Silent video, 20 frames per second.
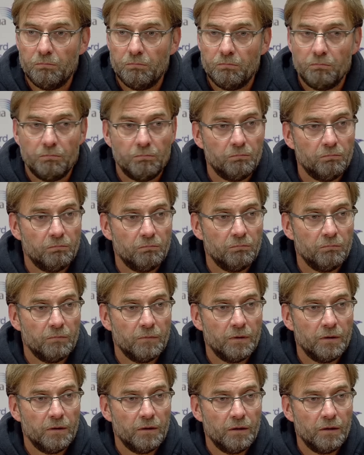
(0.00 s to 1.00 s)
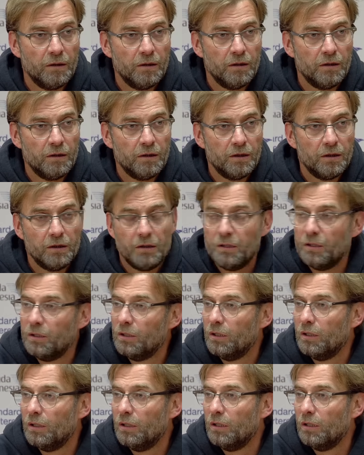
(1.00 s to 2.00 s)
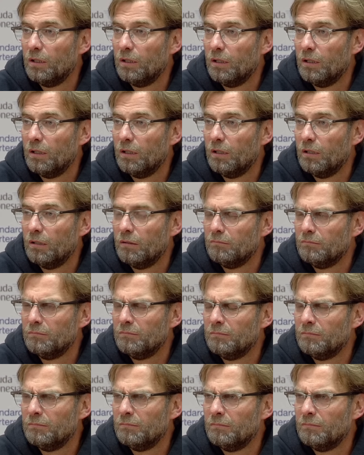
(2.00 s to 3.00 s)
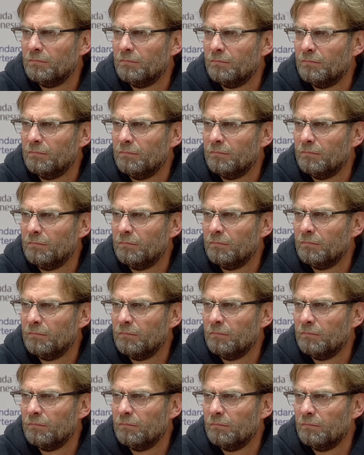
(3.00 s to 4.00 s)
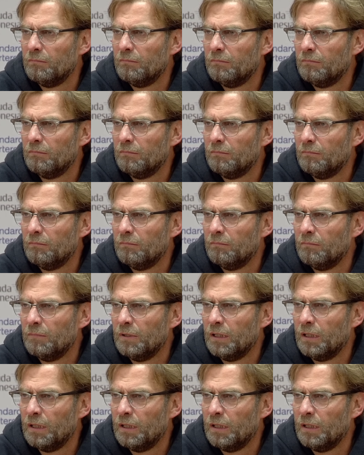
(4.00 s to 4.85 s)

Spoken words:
No one is speaking in this clip.